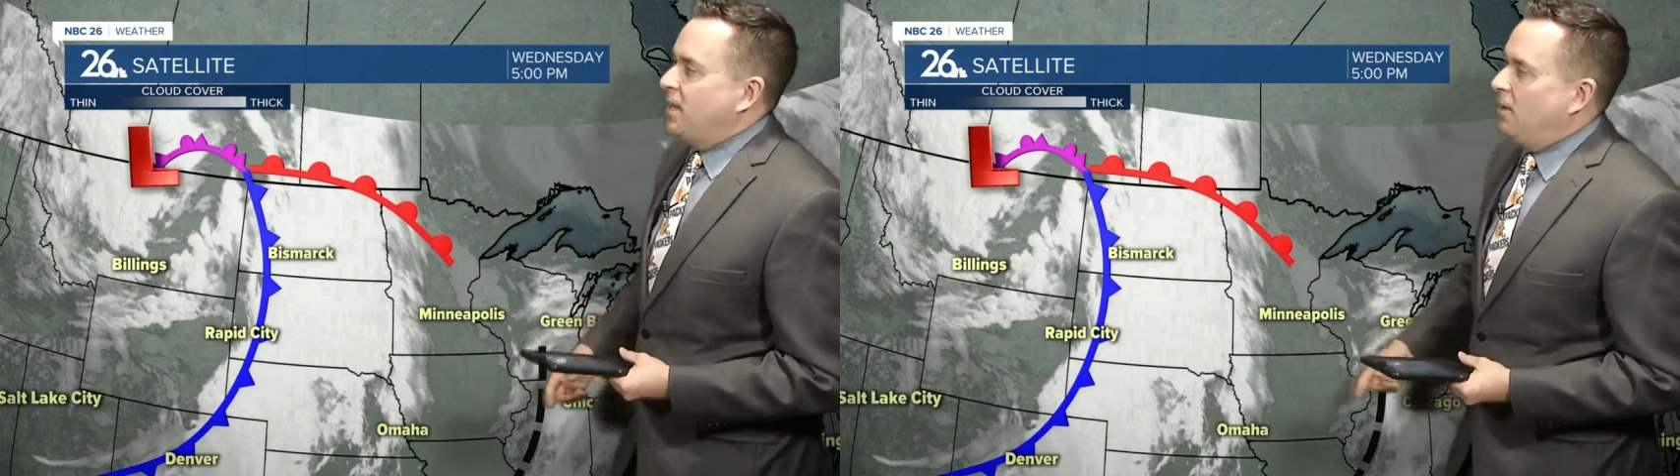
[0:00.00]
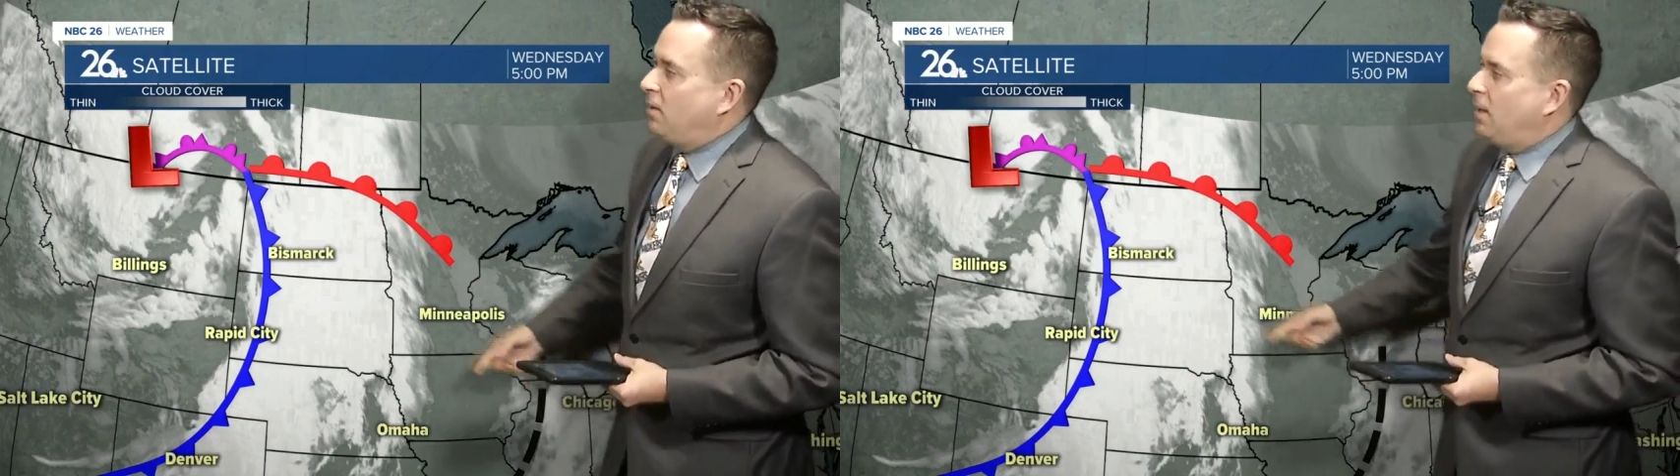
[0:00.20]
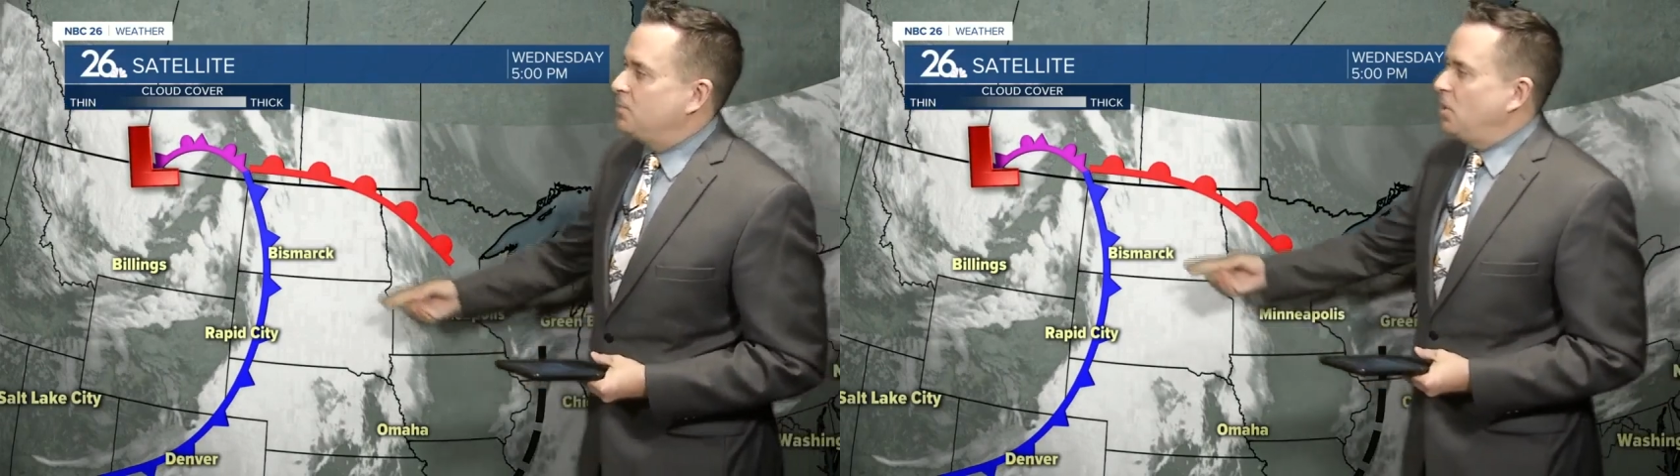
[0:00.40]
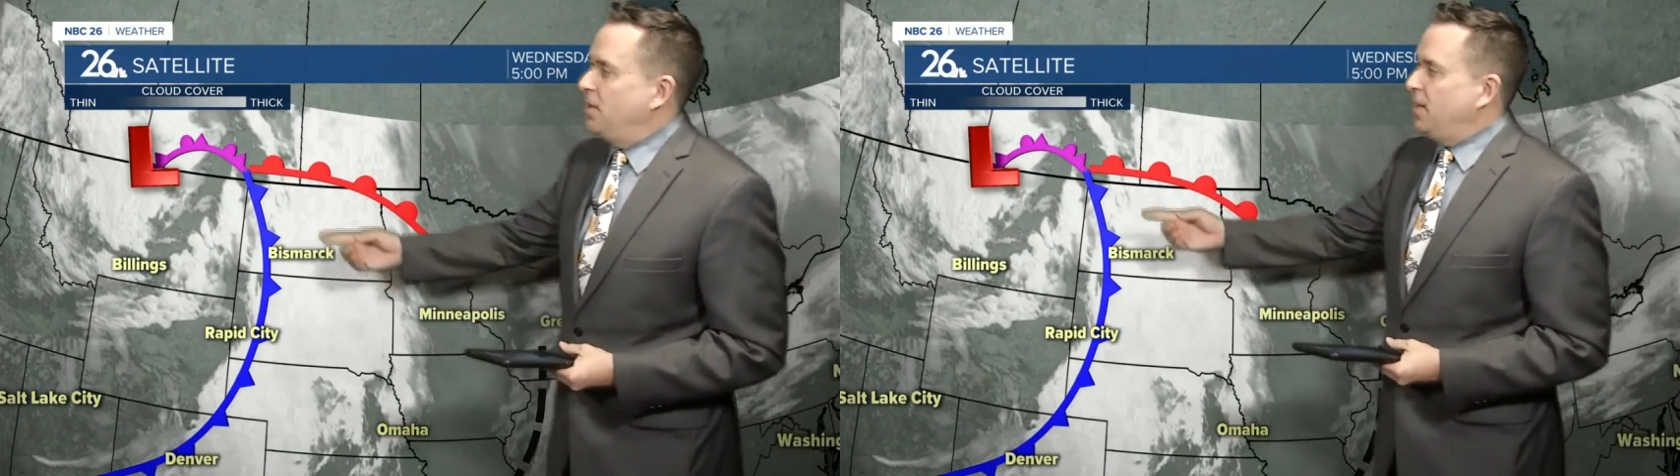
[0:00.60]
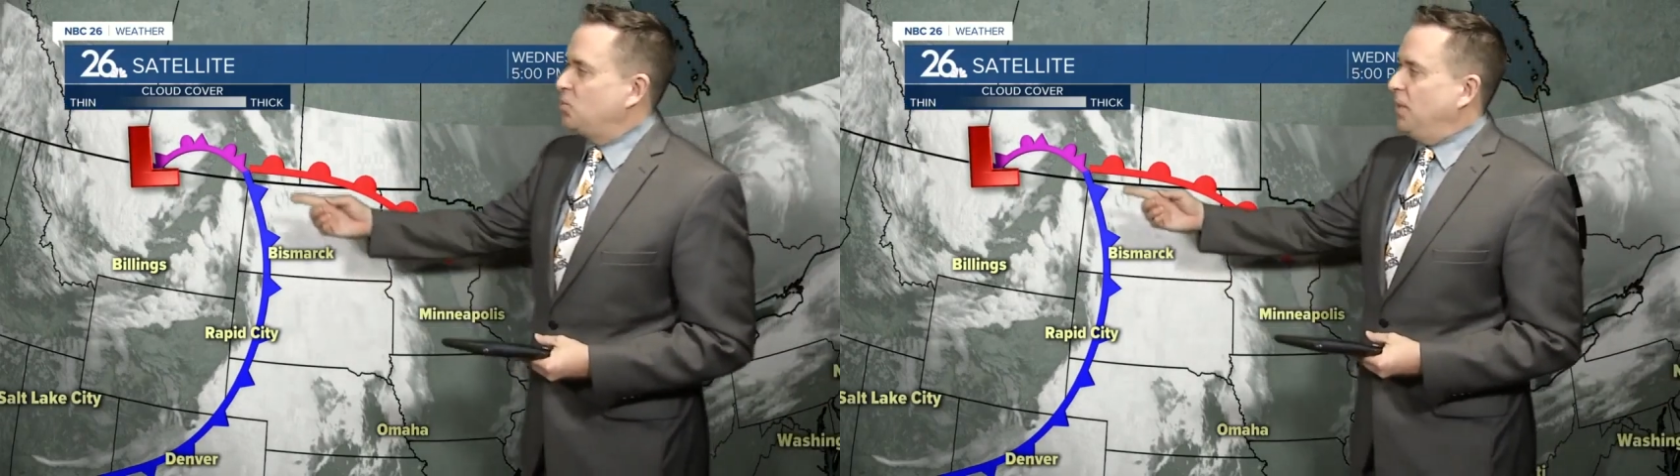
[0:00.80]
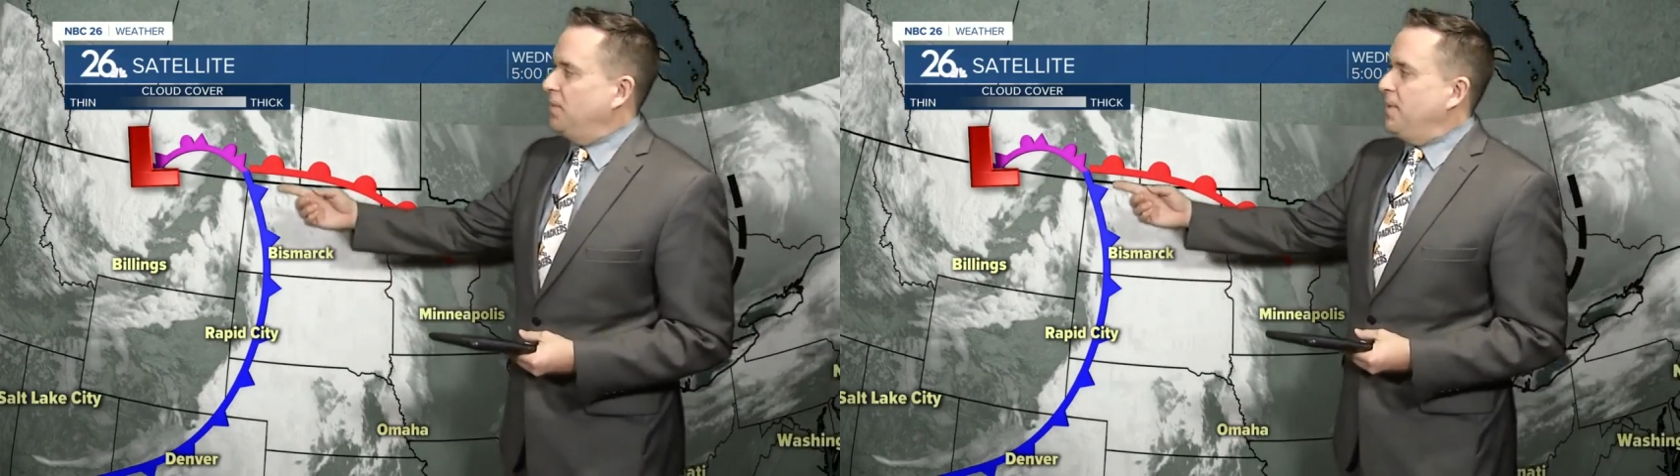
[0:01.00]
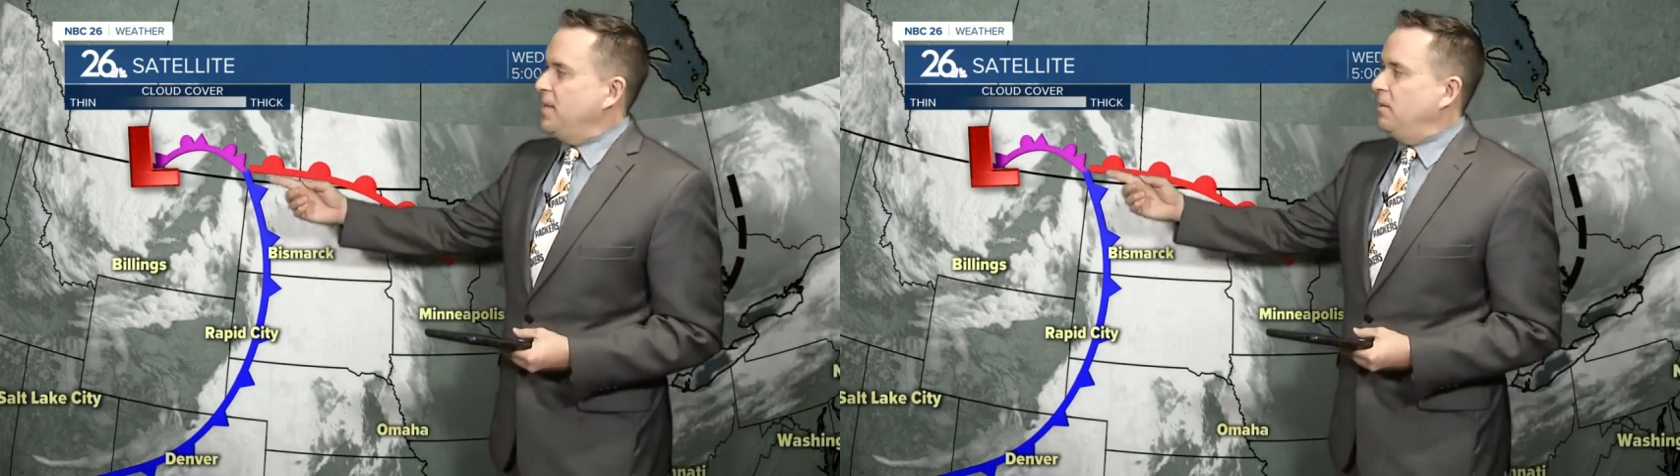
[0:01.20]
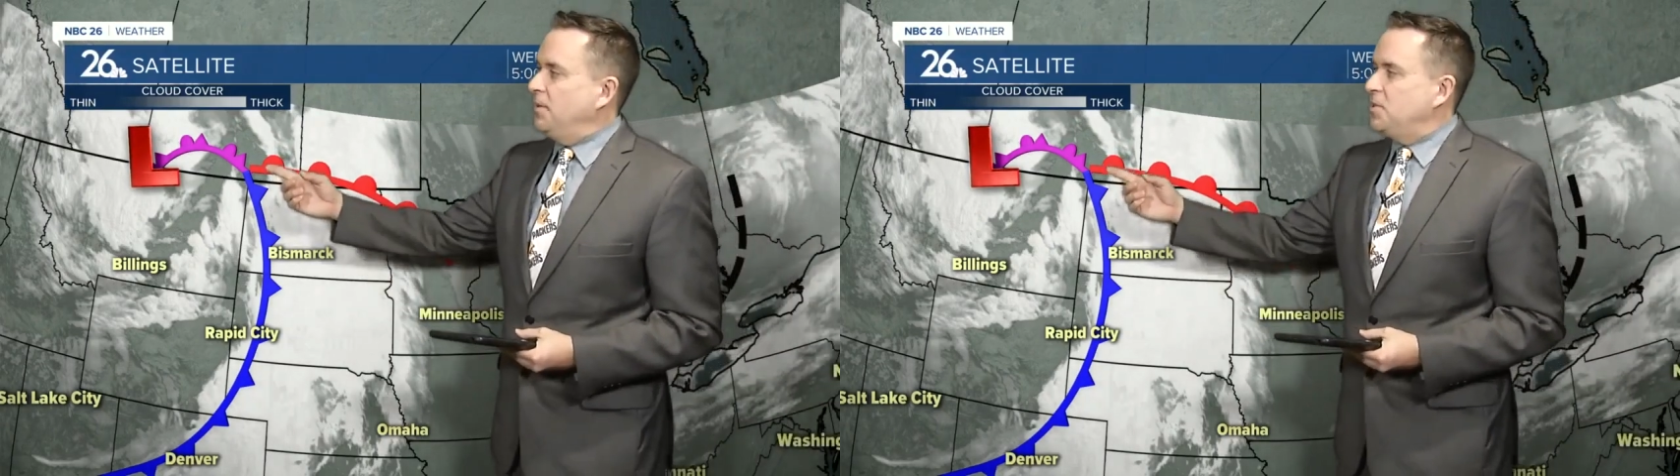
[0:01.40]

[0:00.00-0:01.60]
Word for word: Here comes our next weather maker.